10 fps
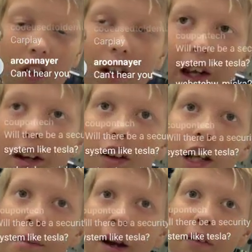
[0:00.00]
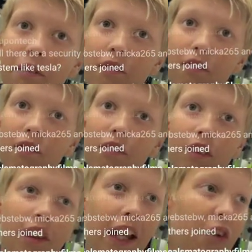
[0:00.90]
if you order today, you're looking at
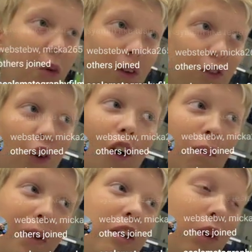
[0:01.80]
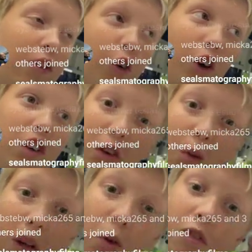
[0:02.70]
late 24 or mid 24 to
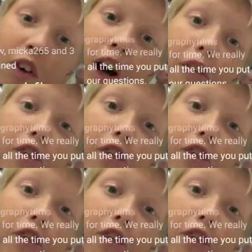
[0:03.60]
2025.